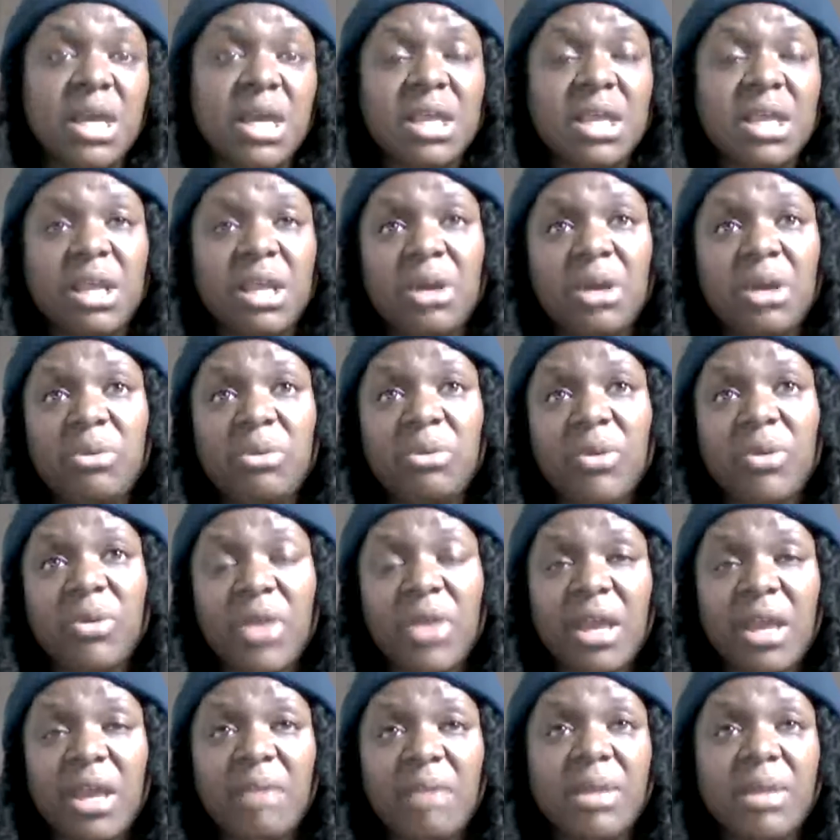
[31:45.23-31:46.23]
with
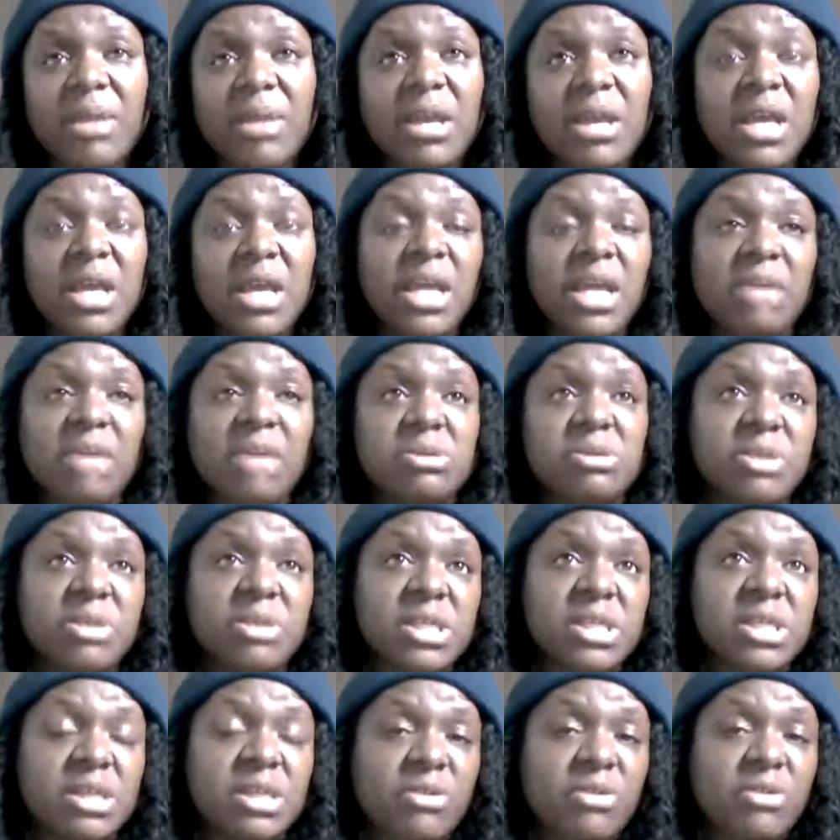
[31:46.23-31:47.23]
him and he was with
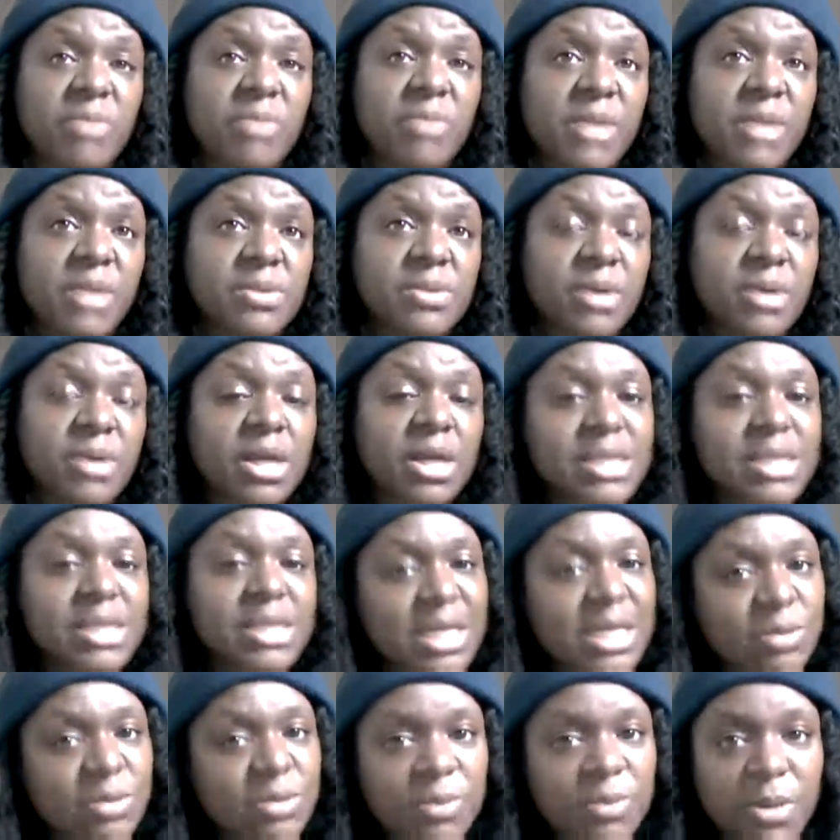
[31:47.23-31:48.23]
his other babies. Because
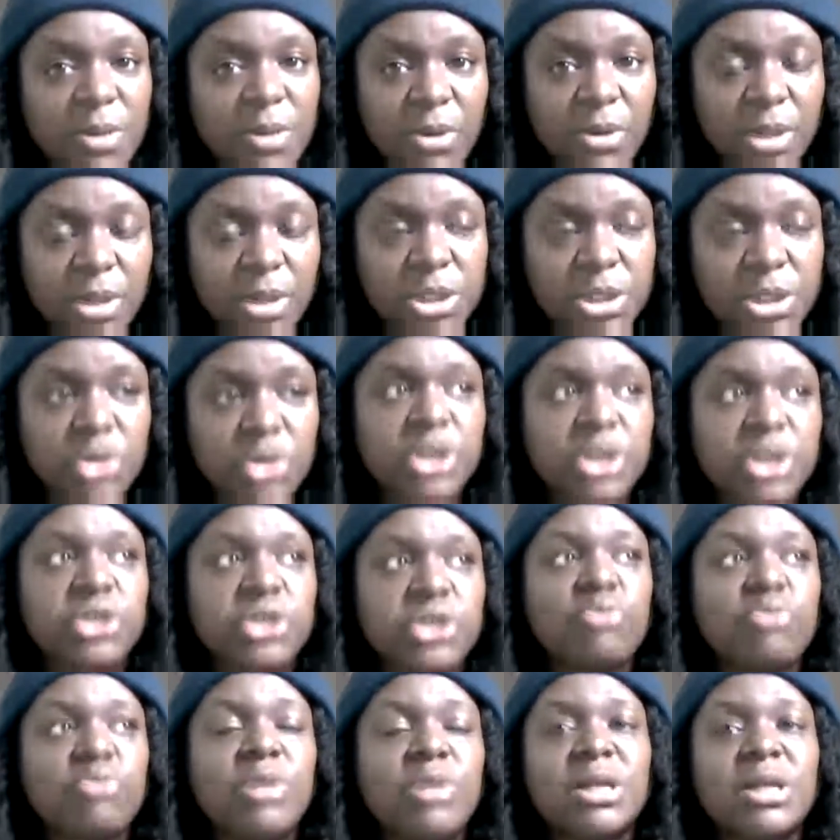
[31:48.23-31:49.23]
that's what people are going to do. Because
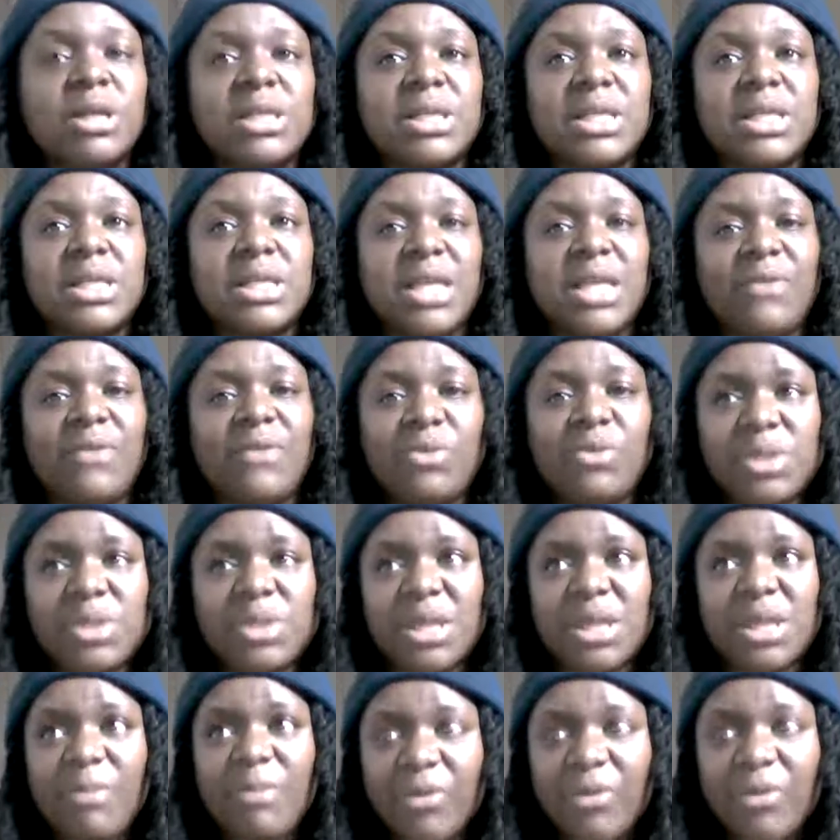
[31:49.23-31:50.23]
you want us to give you
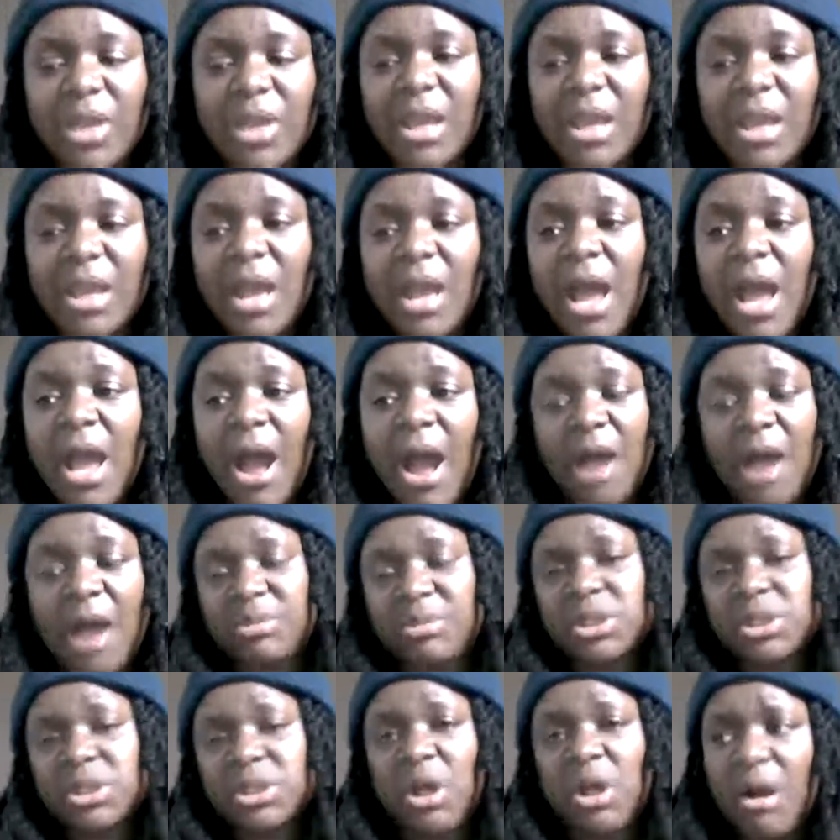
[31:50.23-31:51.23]
sympathy. I'm
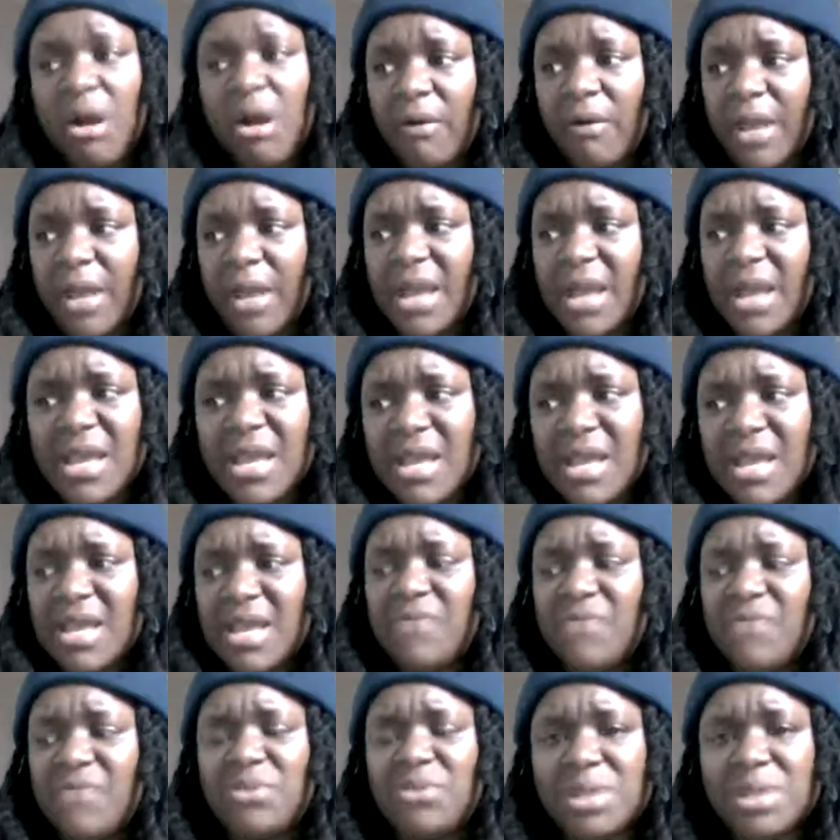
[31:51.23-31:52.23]
sorry, I can't give
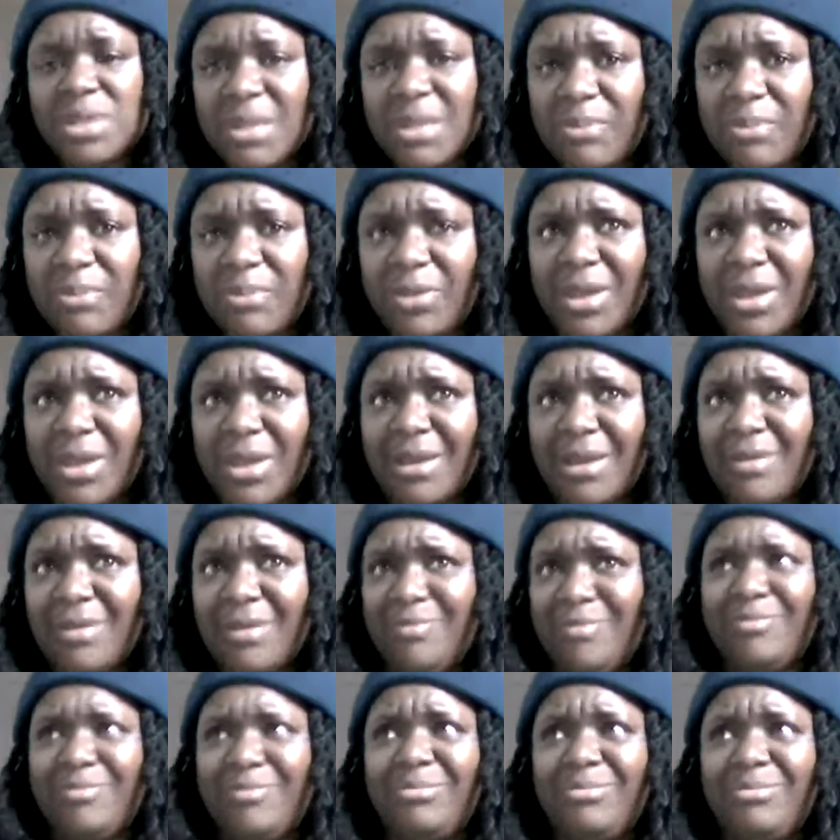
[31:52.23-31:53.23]
you sympathy,
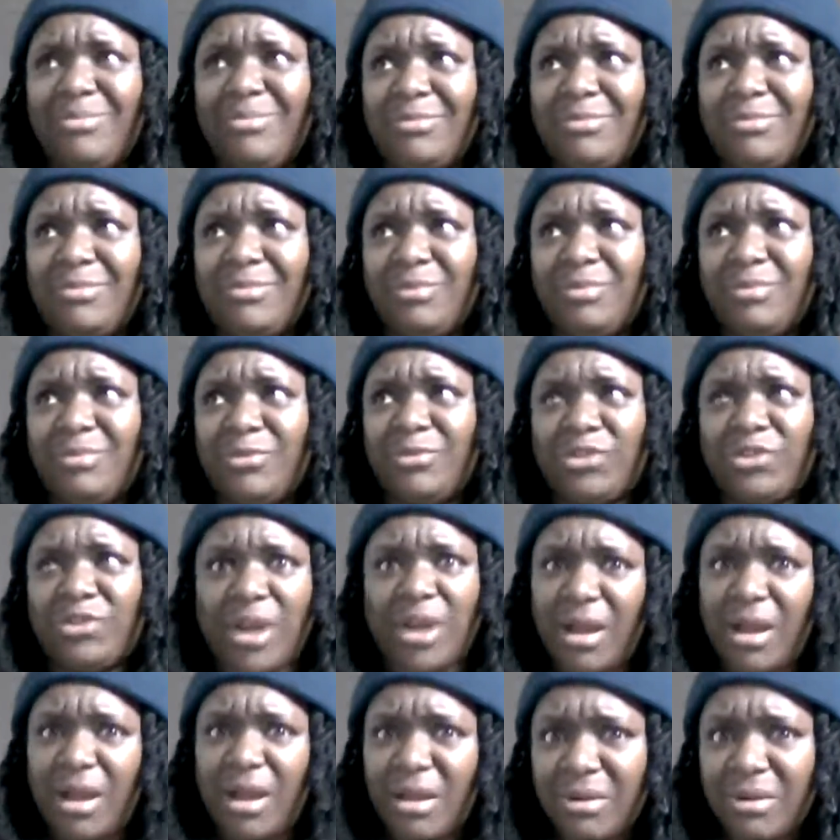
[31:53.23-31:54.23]

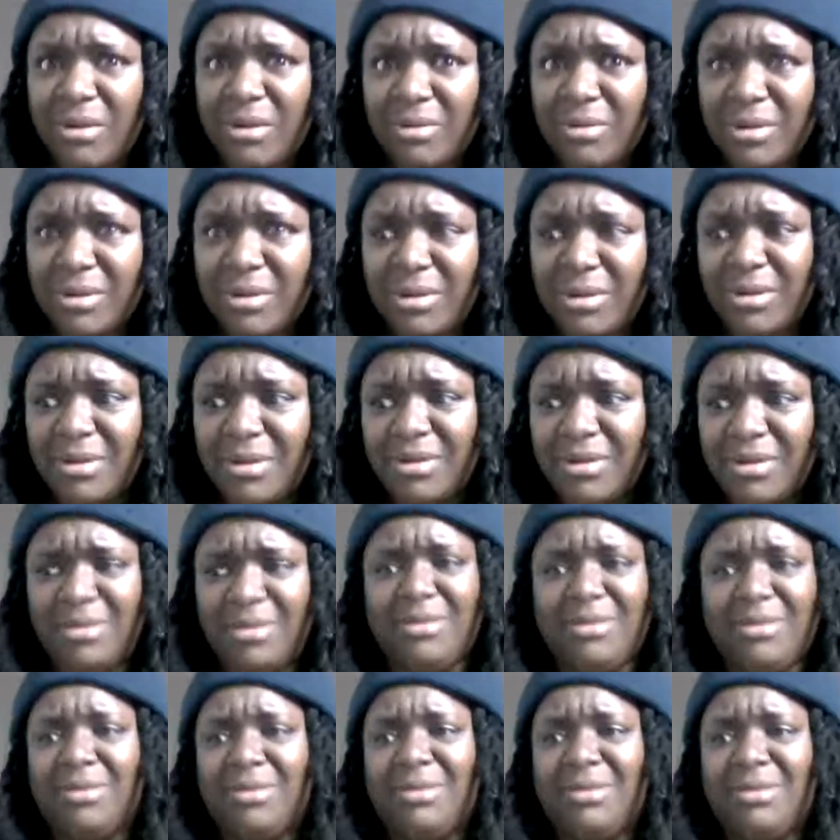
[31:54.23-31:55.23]
child.
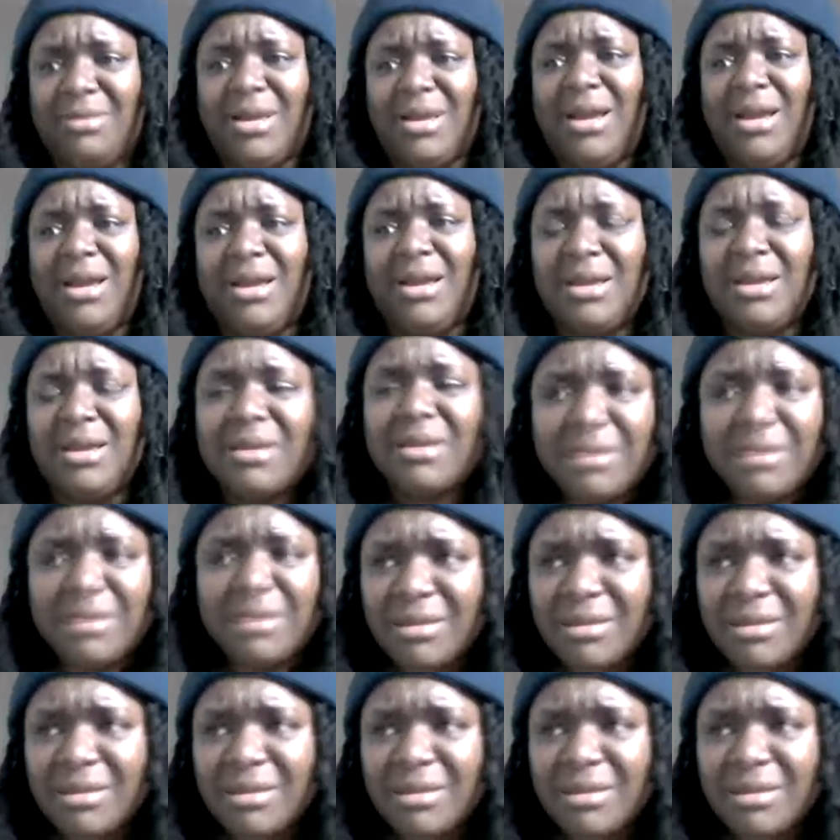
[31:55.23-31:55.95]
Like,